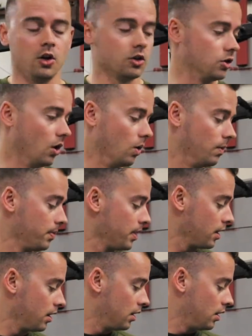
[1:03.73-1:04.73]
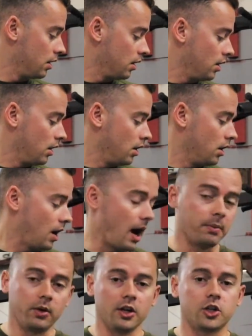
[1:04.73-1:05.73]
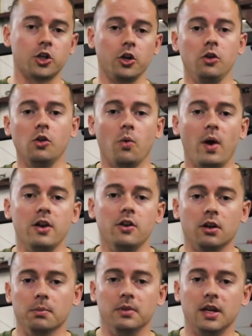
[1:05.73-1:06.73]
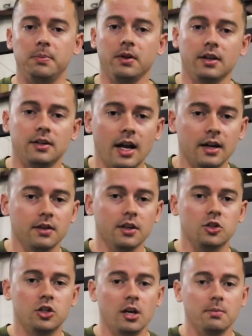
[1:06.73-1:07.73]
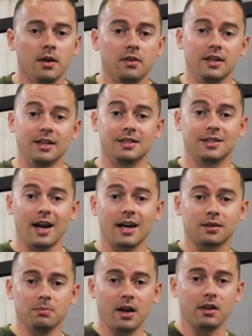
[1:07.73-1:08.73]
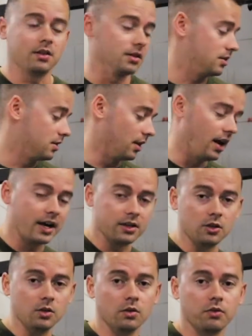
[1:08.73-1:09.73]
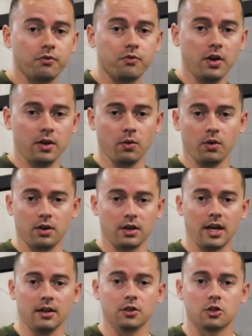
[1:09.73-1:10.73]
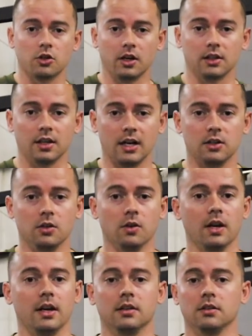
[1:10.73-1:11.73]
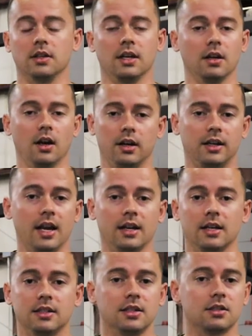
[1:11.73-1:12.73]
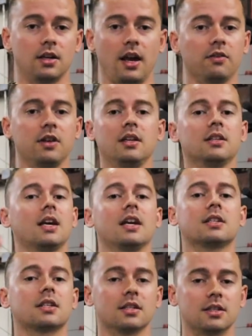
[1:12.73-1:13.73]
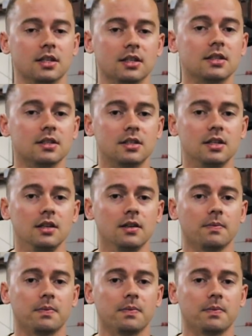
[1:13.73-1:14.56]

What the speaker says: So I'm gonna show you a way you can manipulate that in the gym, the exact methods that I do in order to gain the strength that I do. And everything takes consistency.